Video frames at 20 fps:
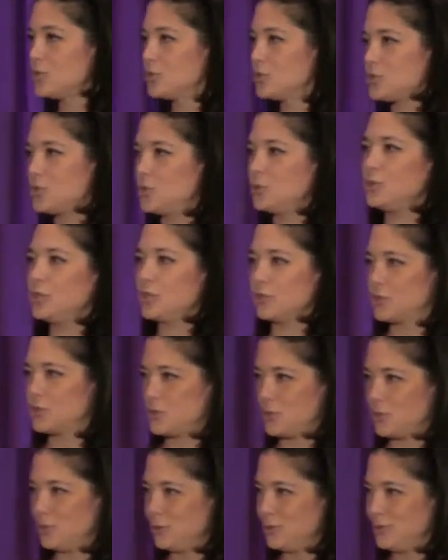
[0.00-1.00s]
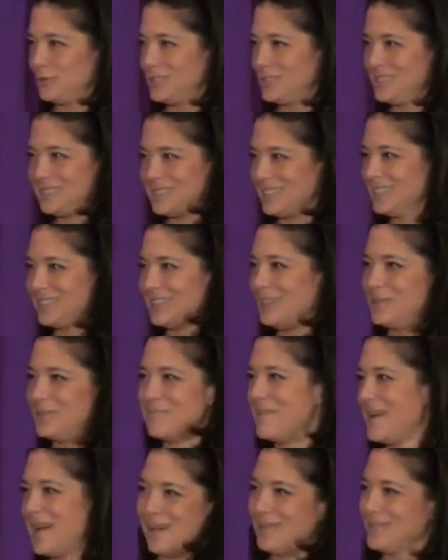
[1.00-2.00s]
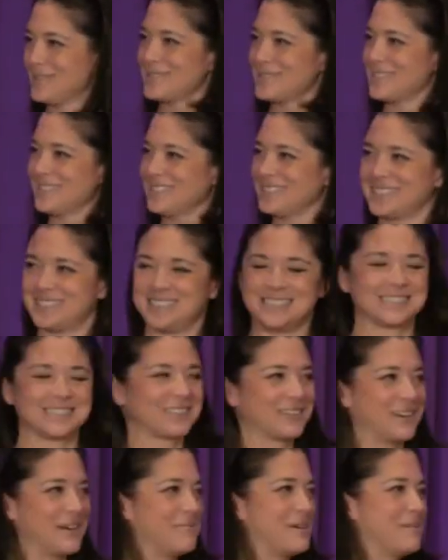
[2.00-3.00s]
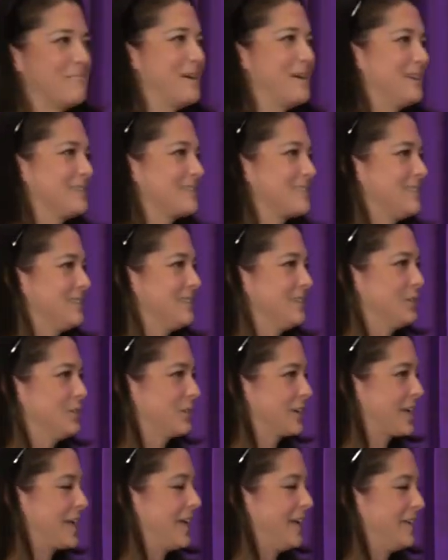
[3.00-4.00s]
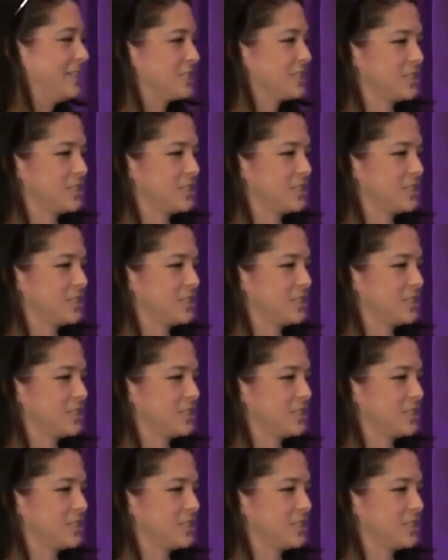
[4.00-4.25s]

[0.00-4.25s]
is 2 years old. She's a little old mouse. She's a grandma mouse sitting in her cage,